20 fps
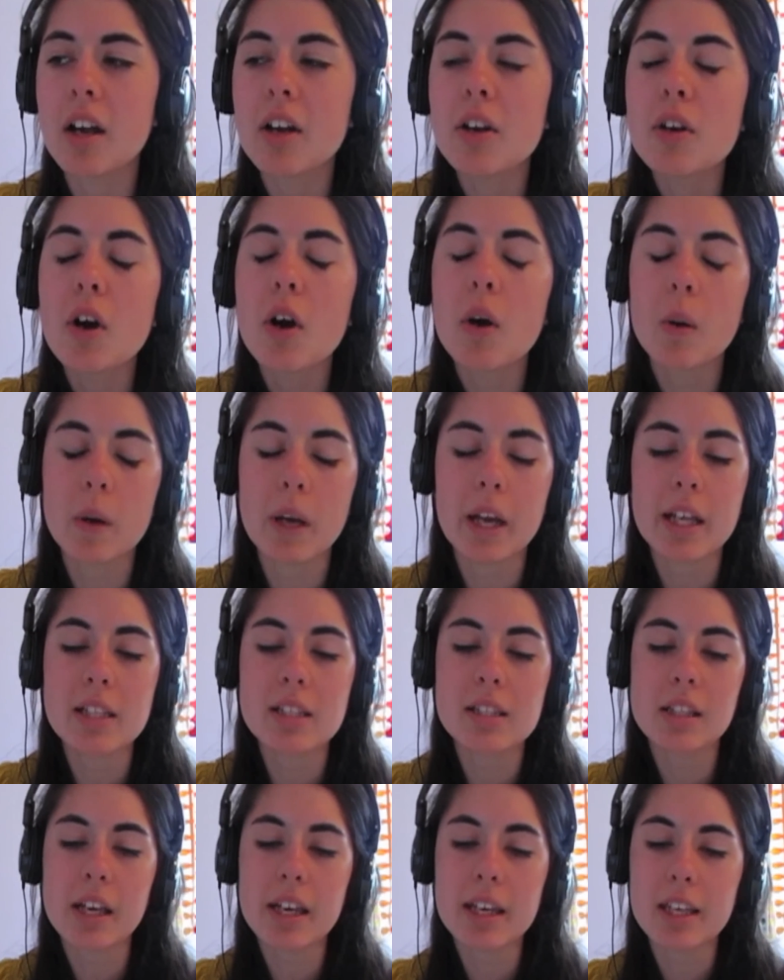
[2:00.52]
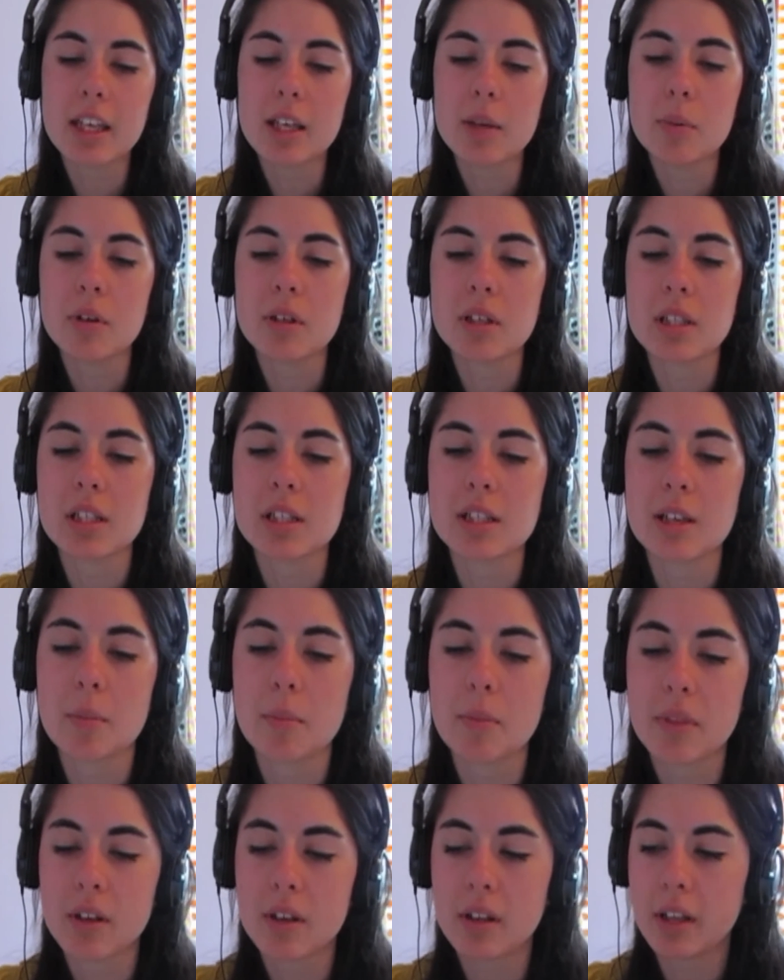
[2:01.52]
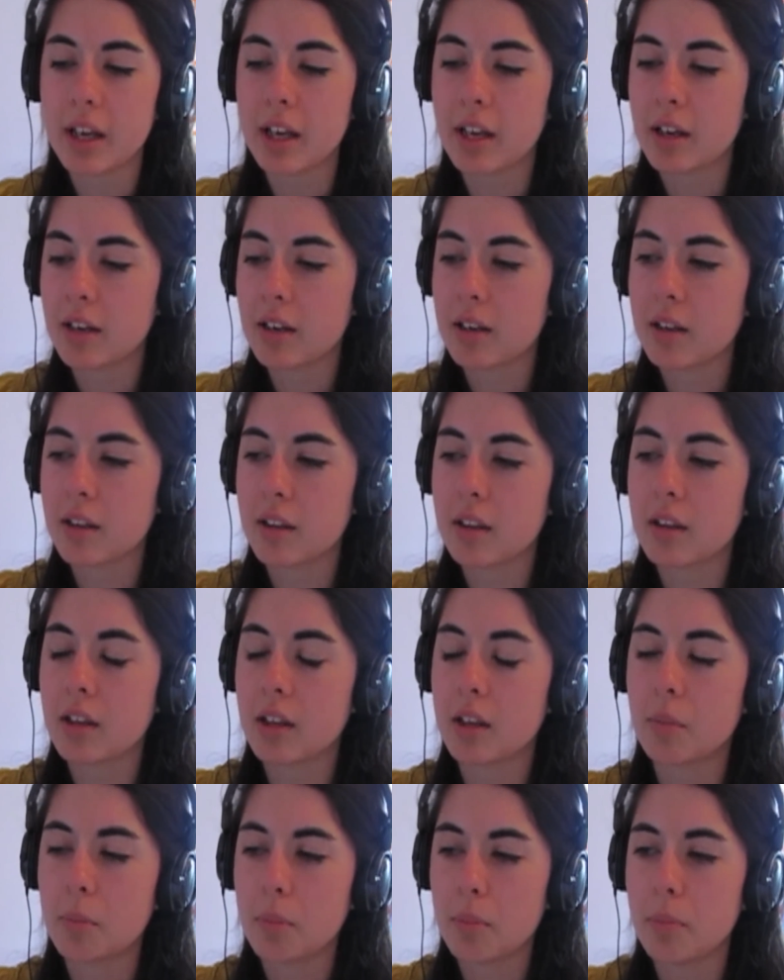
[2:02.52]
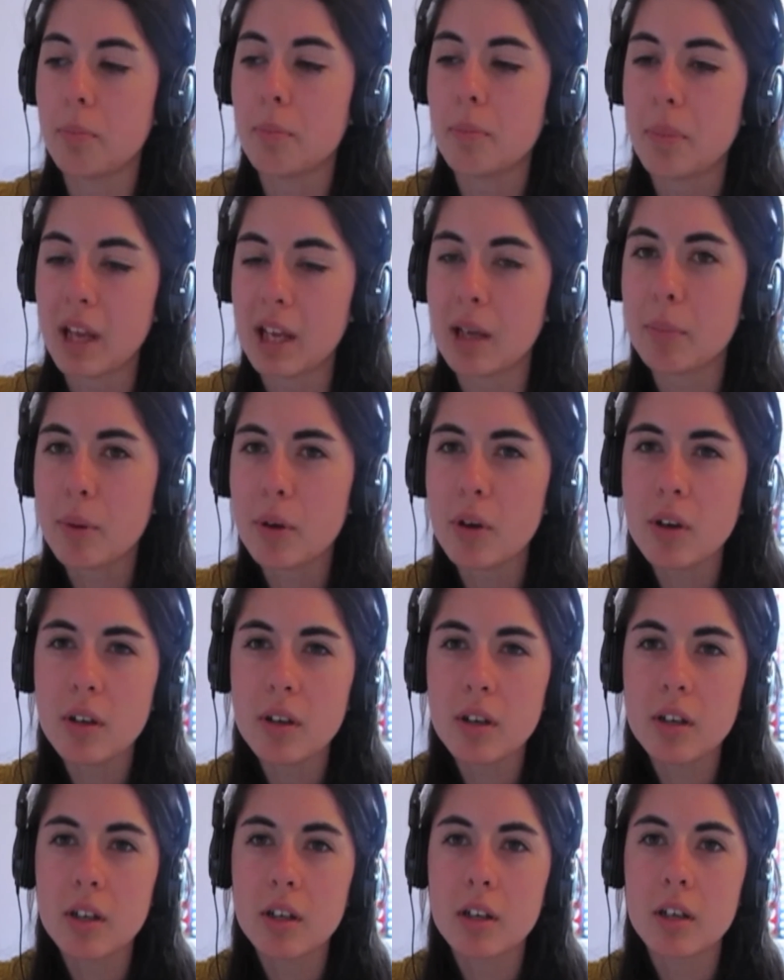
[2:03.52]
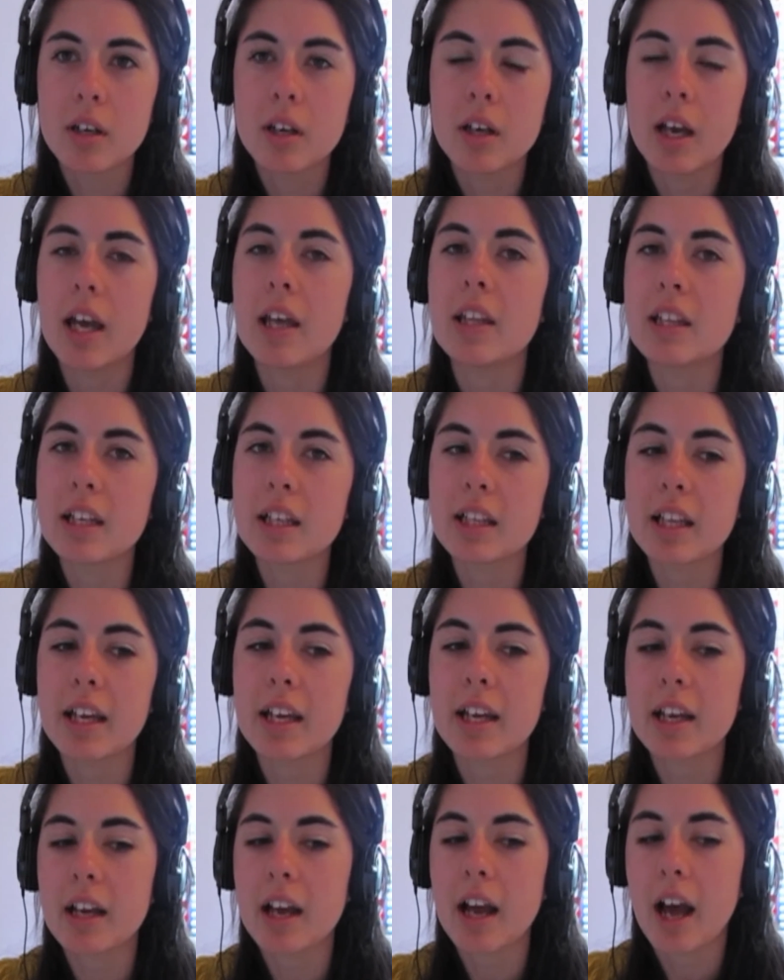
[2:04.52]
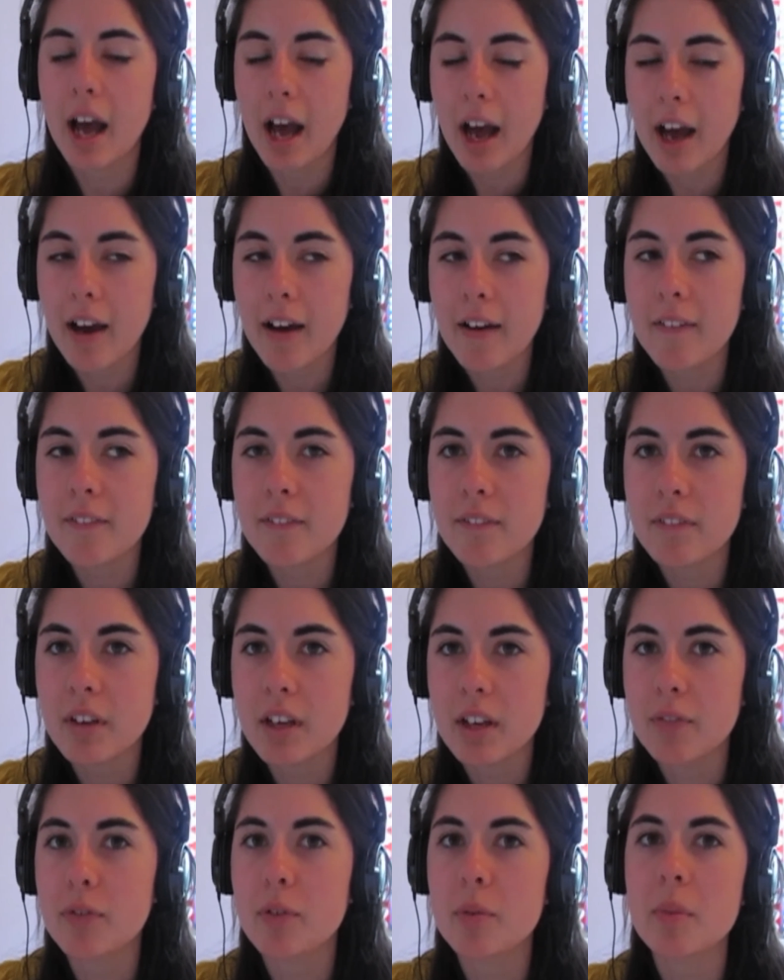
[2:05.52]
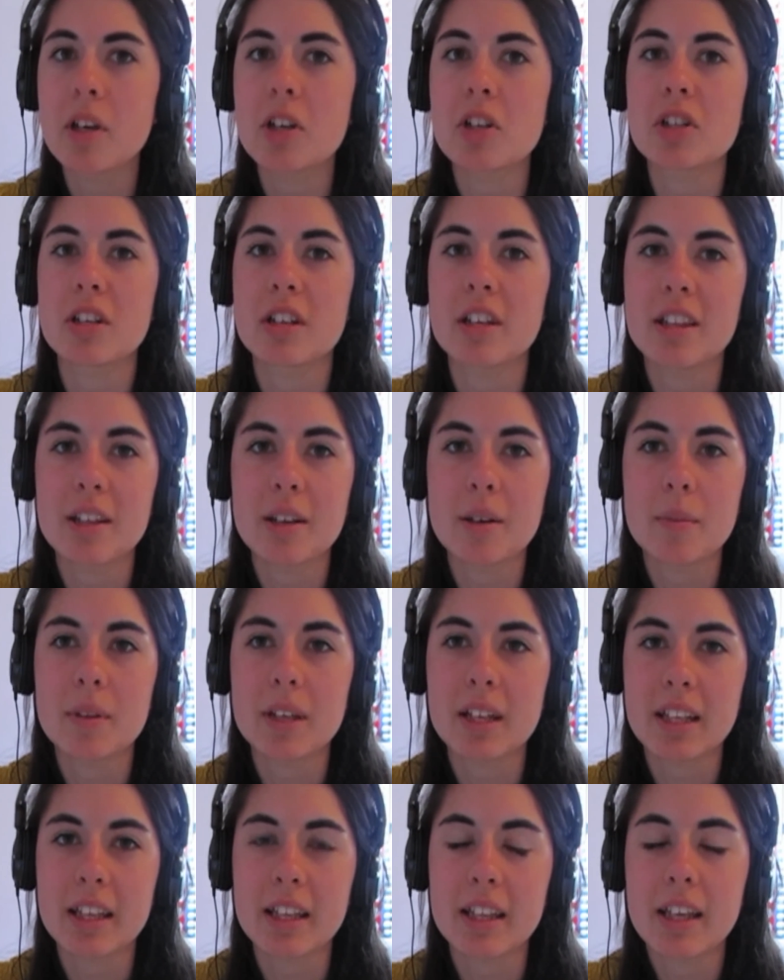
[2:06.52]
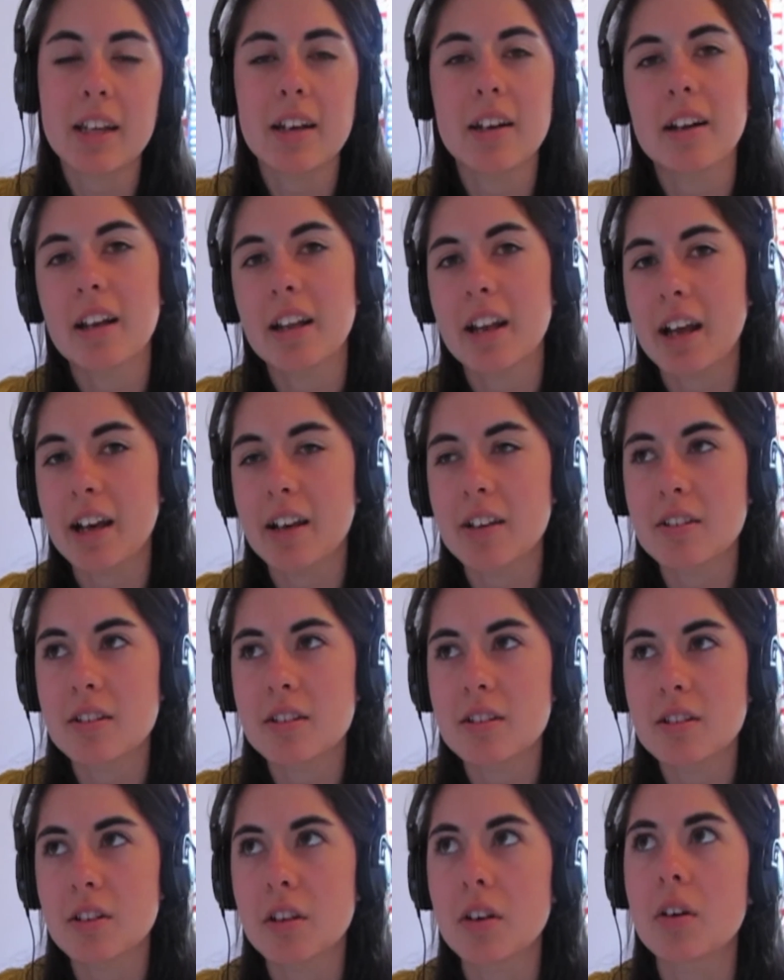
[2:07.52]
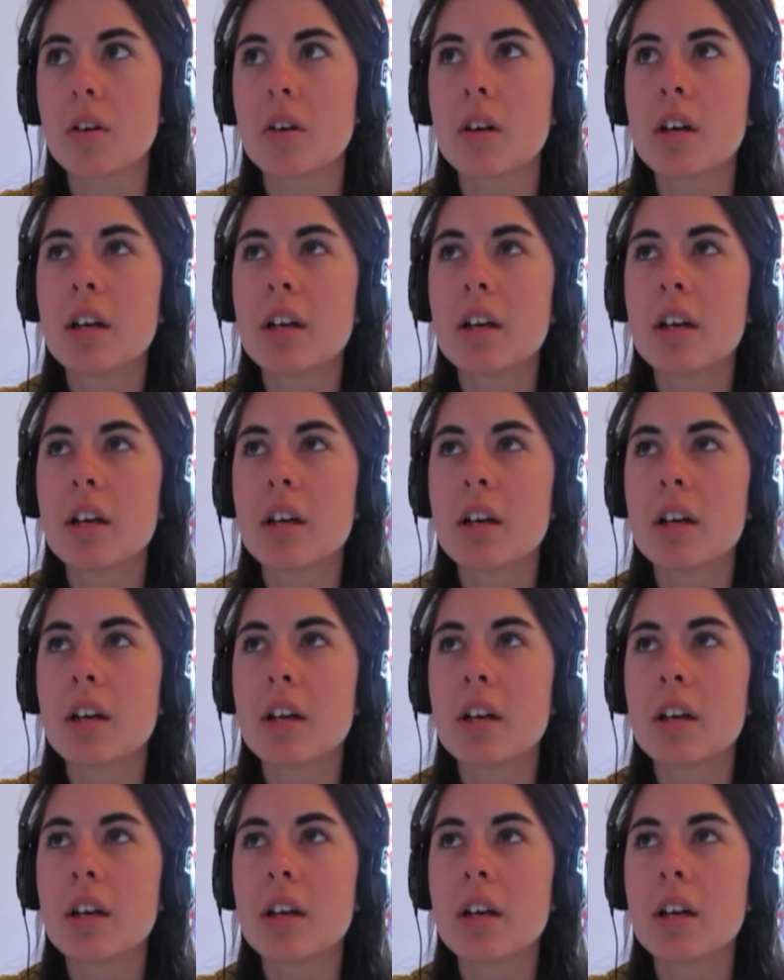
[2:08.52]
No, it's like ebooks except they're like paper, and they have information in them that the internet has too.